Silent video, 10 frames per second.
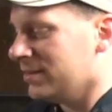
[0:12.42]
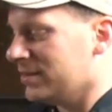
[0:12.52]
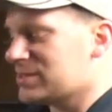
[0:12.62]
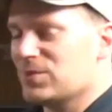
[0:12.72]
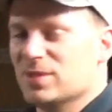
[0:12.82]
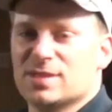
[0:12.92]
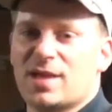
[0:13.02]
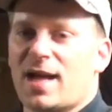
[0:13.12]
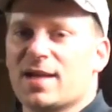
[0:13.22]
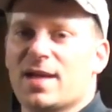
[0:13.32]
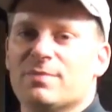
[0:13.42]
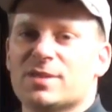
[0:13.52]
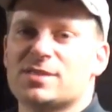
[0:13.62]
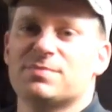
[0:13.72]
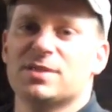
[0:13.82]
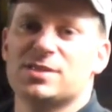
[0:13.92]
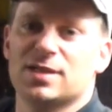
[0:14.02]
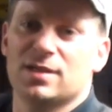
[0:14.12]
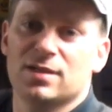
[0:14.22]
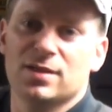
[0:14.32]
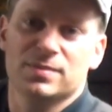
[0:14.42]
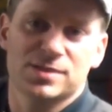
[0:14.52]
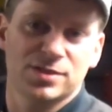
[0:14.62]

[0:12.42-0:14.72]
This one's a 98 Mitsubishi Eclipse.